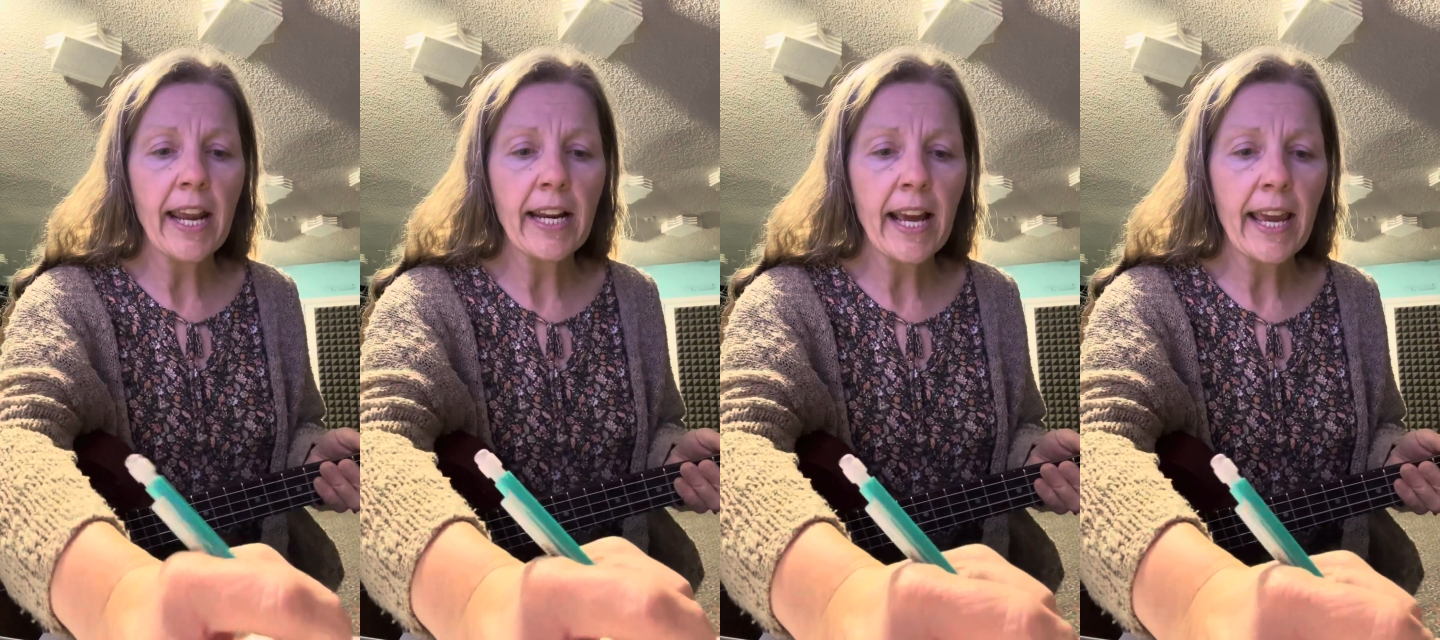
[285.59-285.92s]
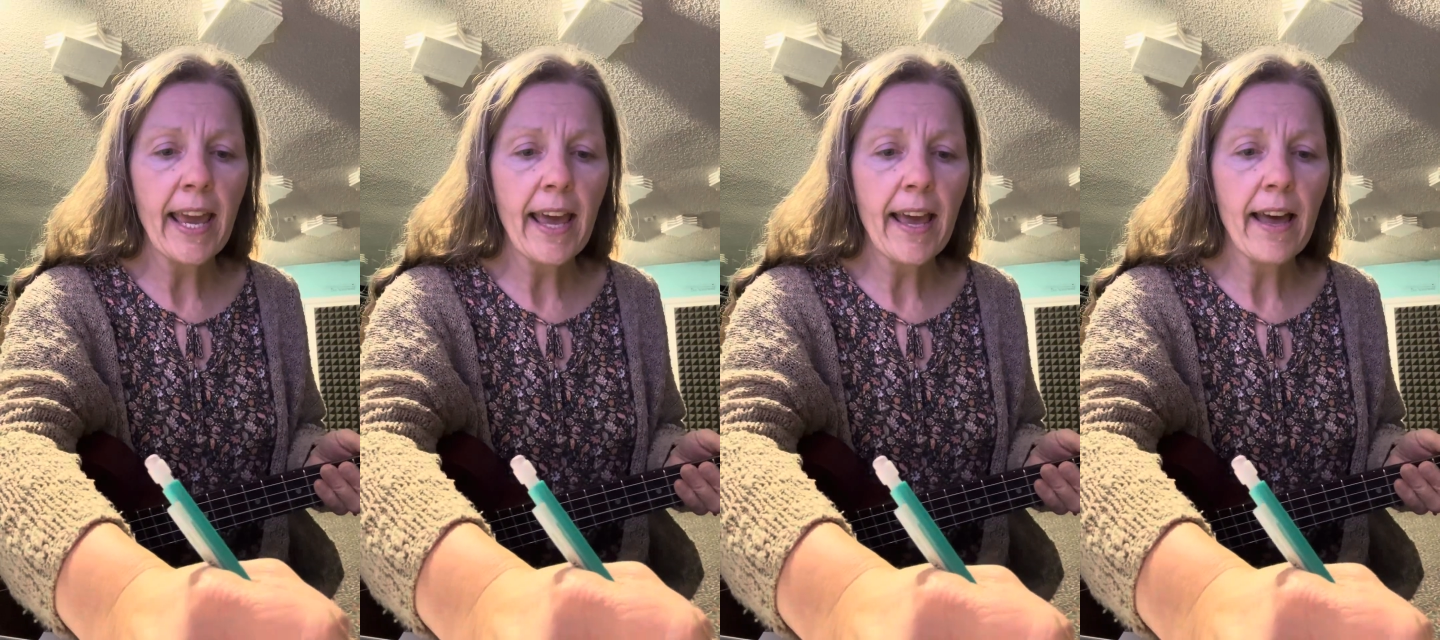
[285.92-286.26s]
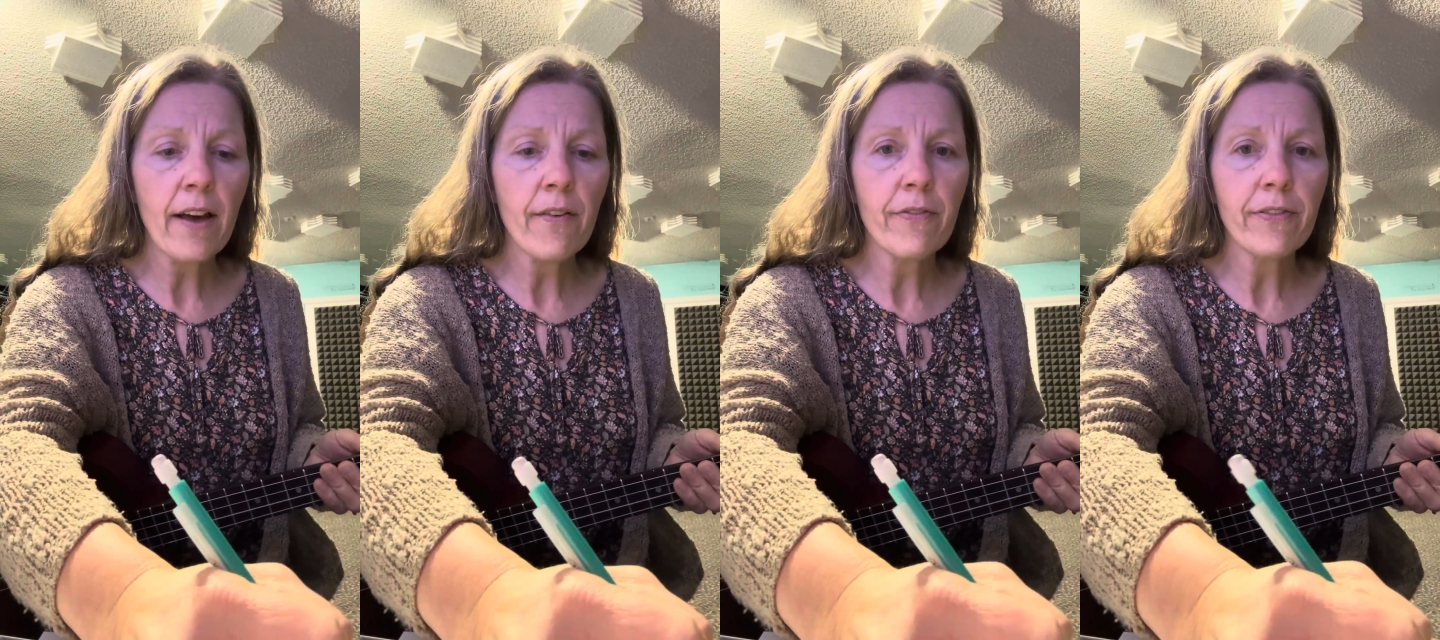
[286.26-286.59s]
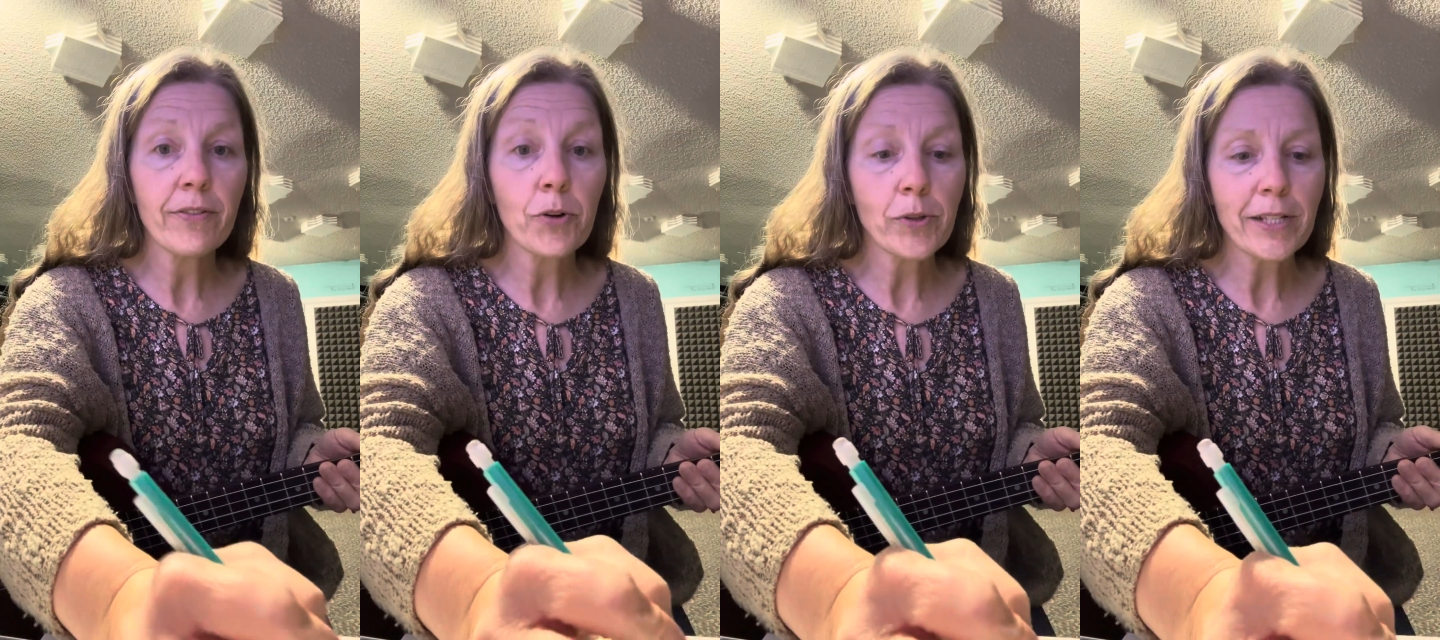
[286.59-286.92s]
And I have,
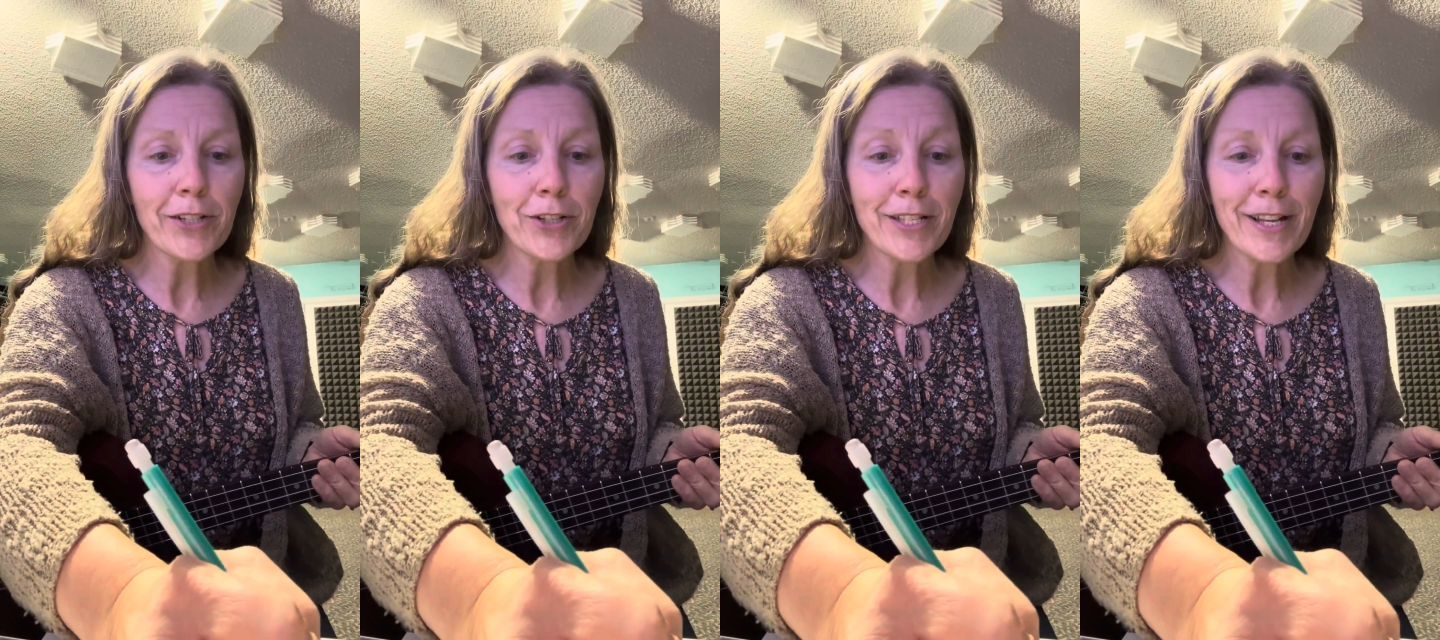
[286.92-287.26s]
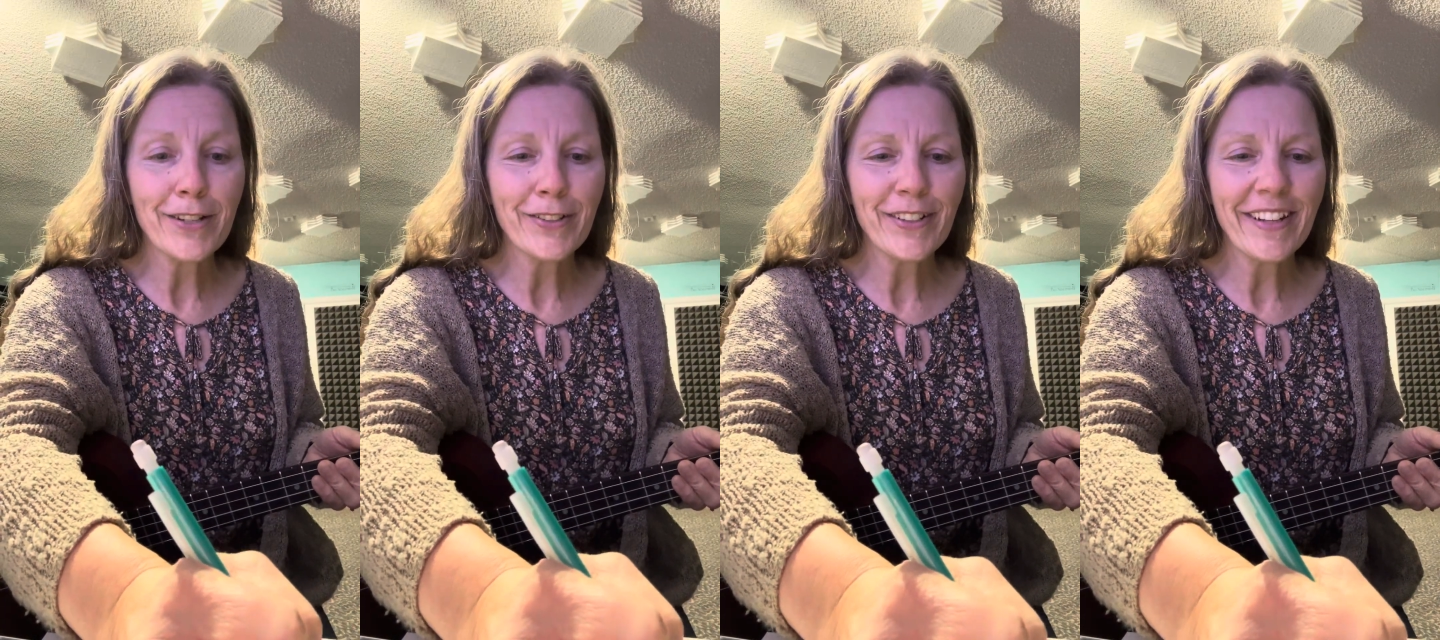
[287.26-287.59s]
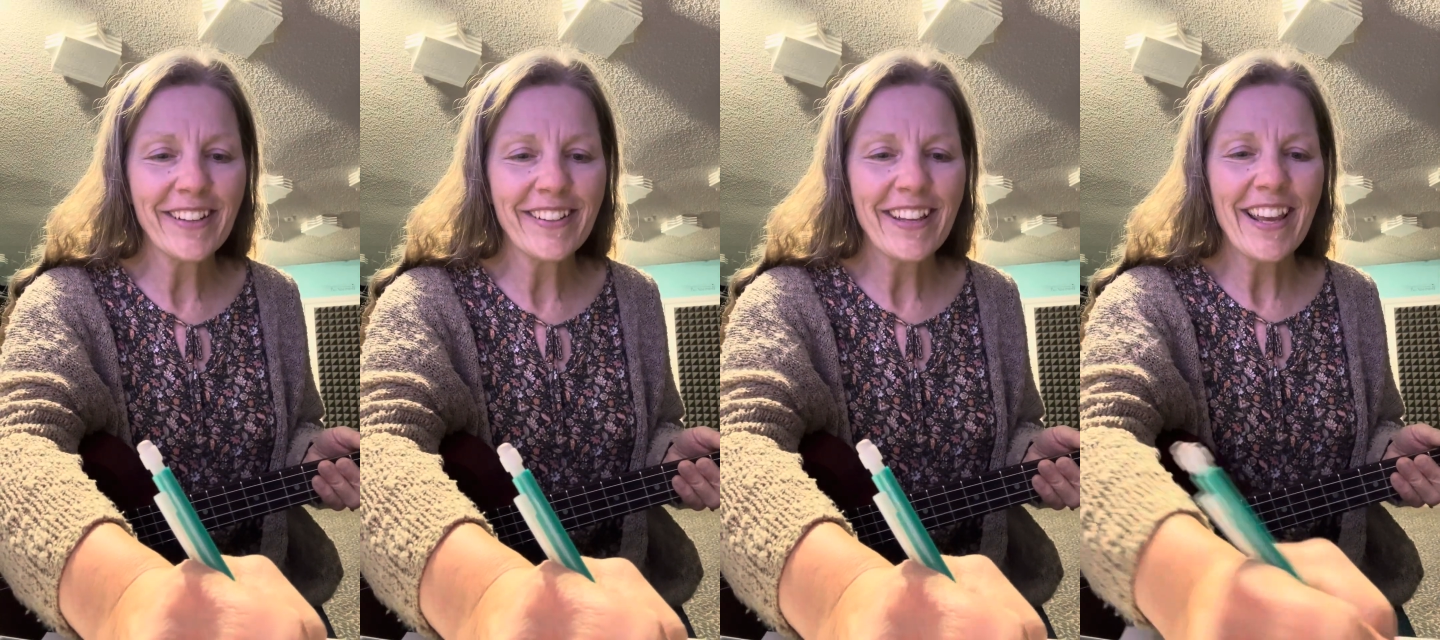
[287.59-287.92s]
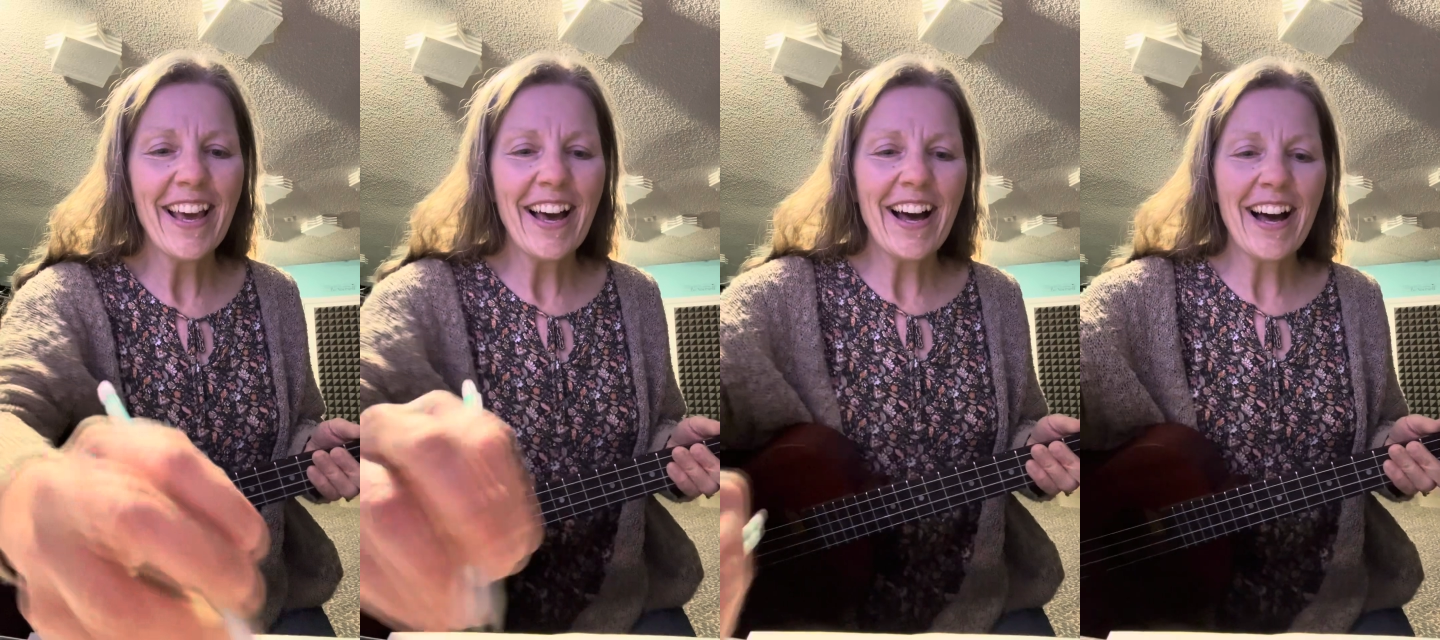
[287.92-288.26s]
of course, I just now did it.
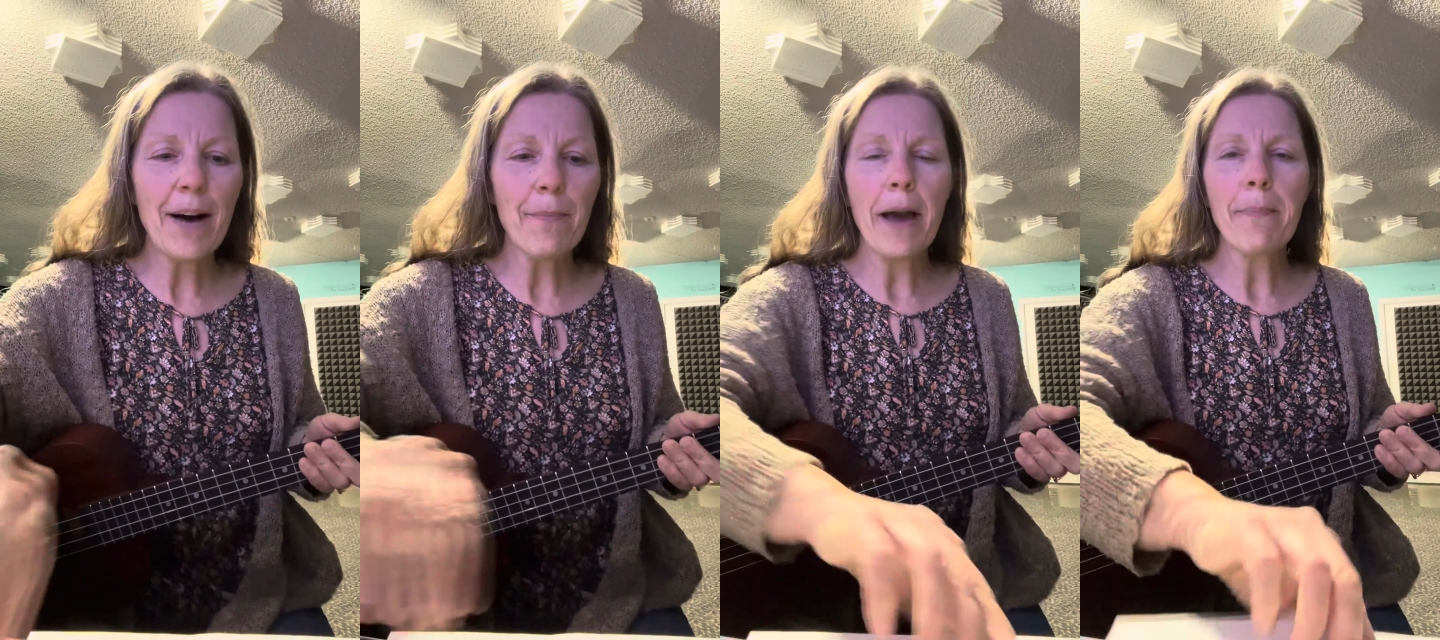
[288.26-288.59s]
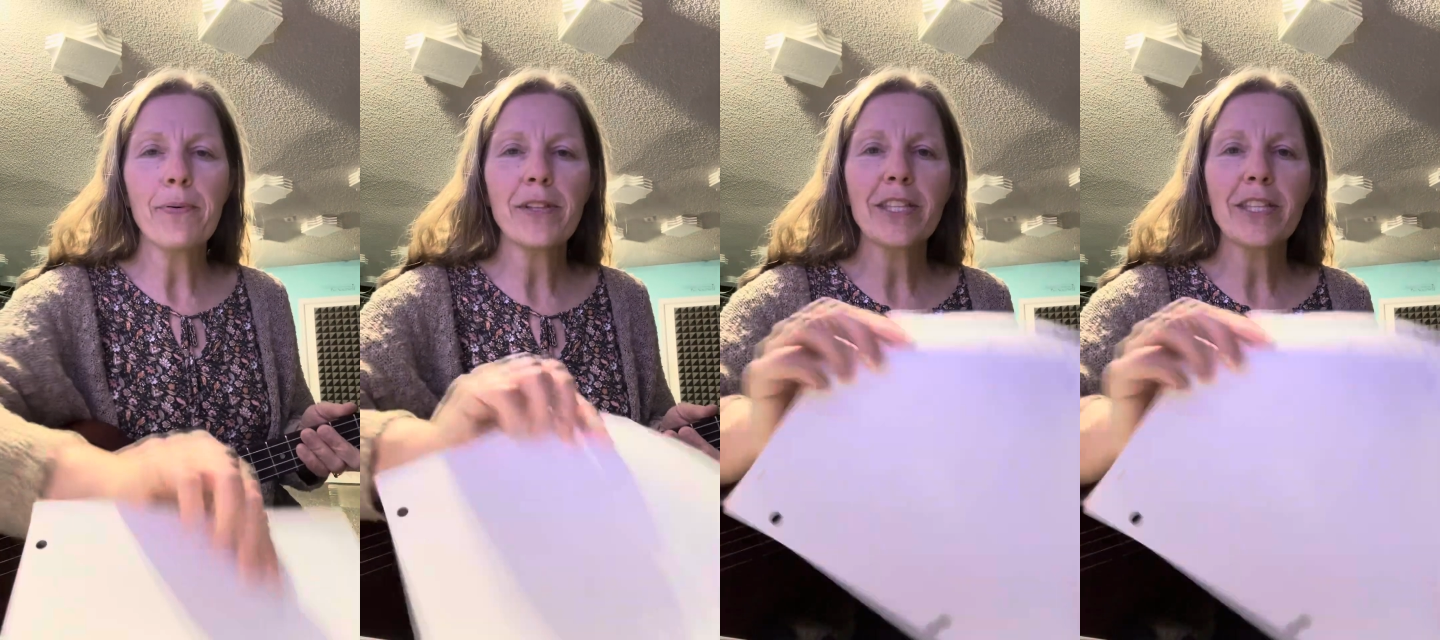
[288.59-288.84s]
I put